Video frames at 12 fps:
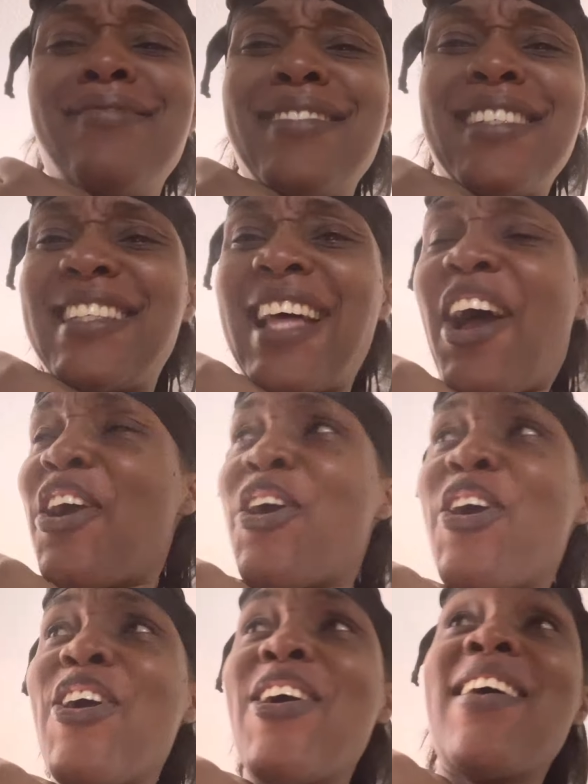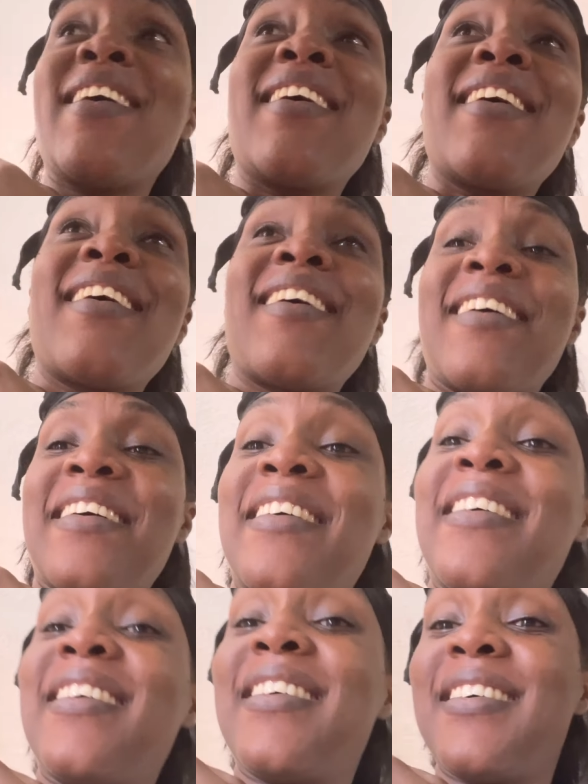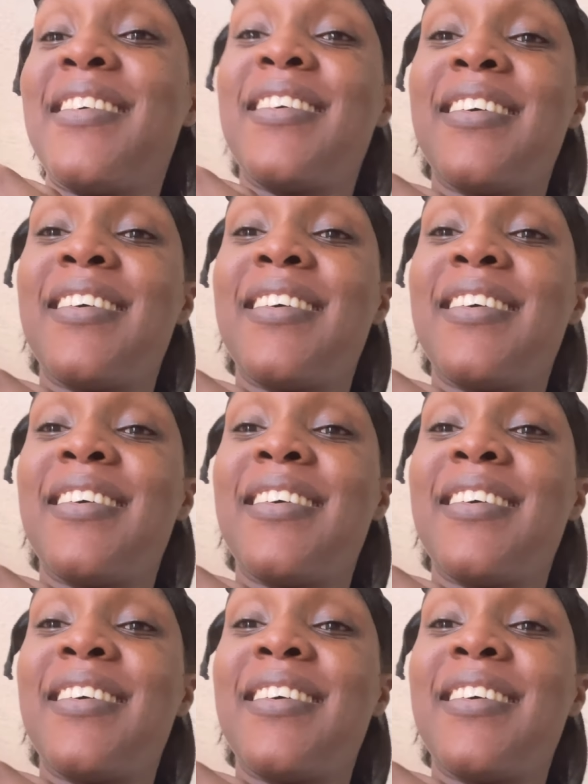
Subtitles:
No one is speaking in this clip.